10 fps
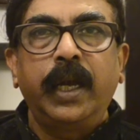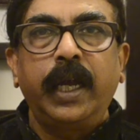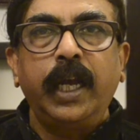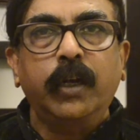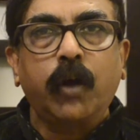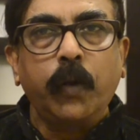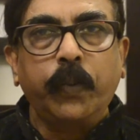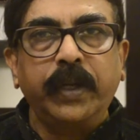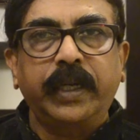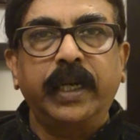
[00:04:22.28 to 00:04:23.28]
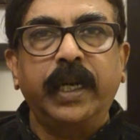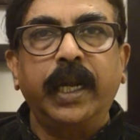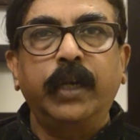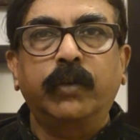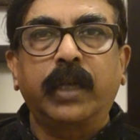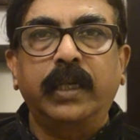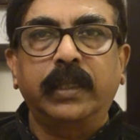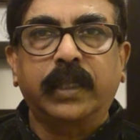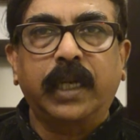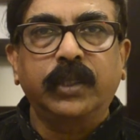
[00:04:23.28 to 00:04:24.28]
incorporated into the
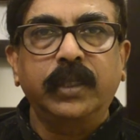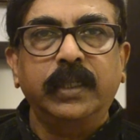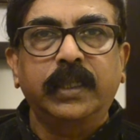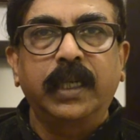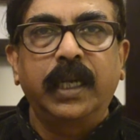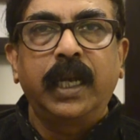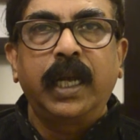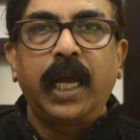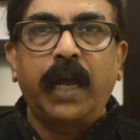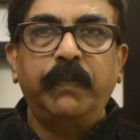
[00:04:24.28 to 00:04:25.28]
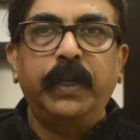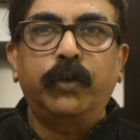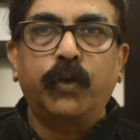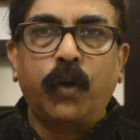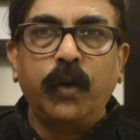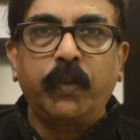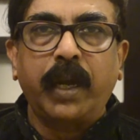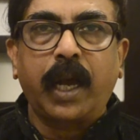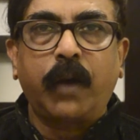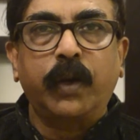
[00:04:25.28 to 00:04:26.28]
discussions have been drawn
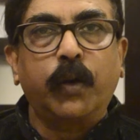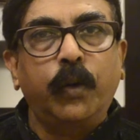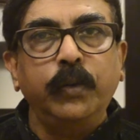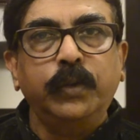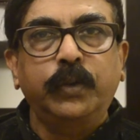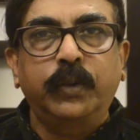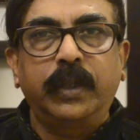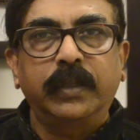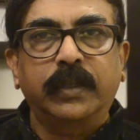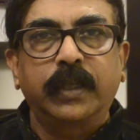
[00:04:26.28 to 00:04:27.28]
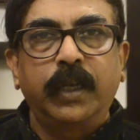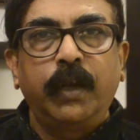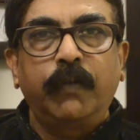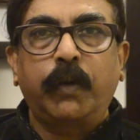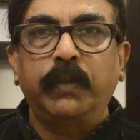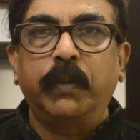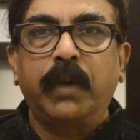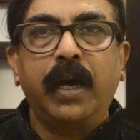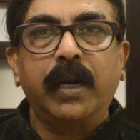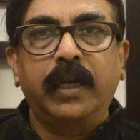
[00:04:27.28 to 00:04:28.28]
by our own students from the
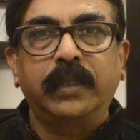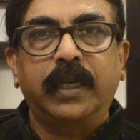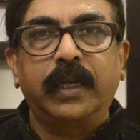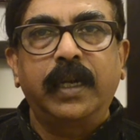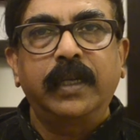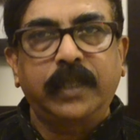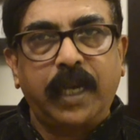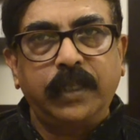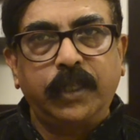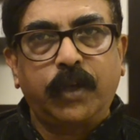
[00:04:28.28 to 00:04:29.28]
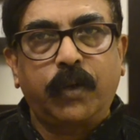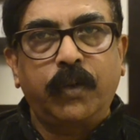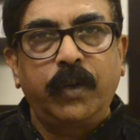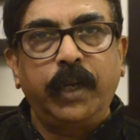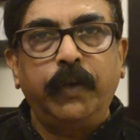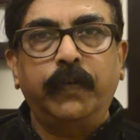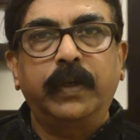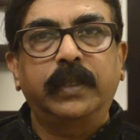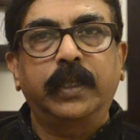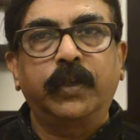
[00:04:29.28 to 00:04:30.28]
Maharaja Sayajirao
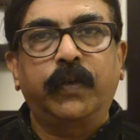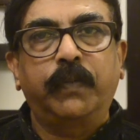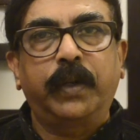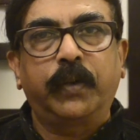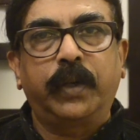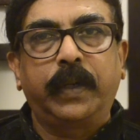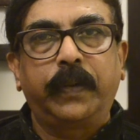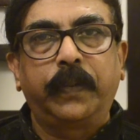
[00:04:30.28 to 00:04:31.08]
University of Baroda.